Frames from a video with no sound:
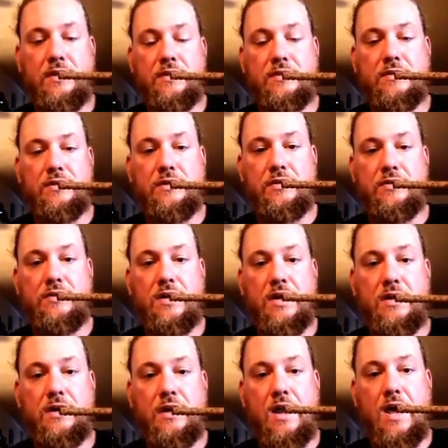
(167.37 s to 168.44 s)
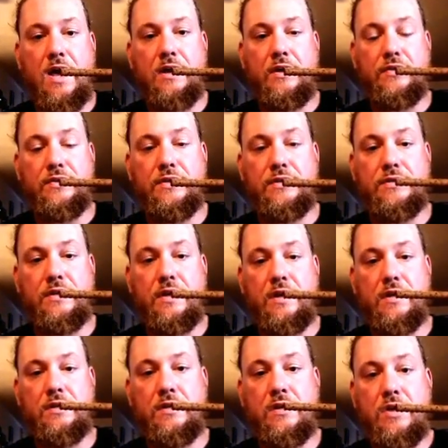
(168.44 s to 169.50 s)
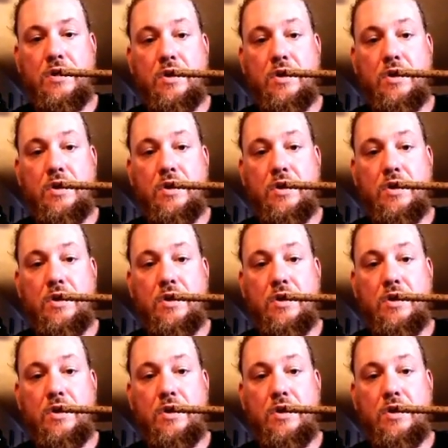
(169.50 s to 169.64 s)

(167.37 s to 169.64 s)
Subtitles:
like this here. You tie your line on this side.